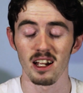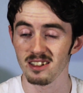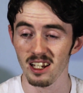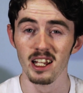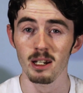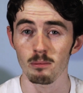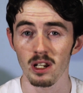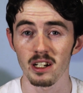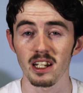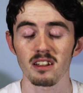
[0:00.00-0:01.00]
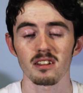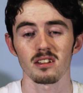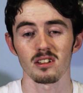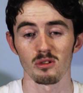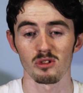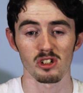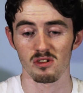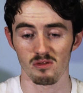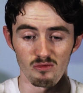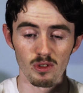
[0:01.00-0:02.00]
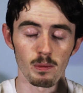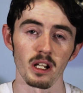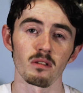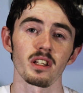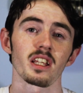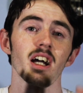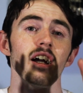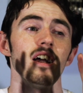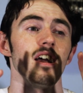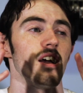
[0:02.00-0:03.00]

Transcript: until I unplug it, just rip it out like that.